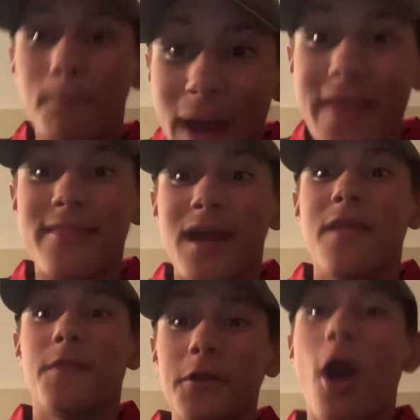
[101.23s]
but
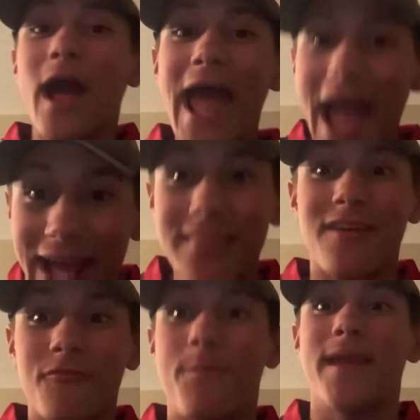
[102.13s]
they're not
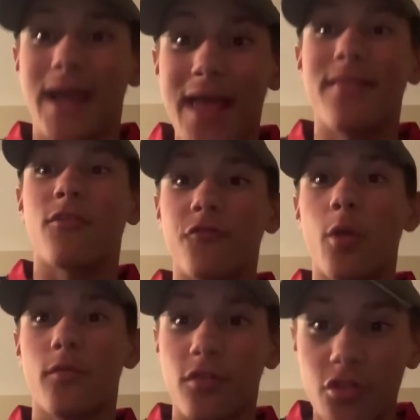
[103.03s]
active because it's
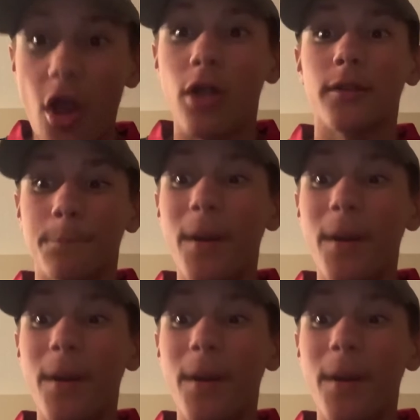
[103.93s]
frozen salt.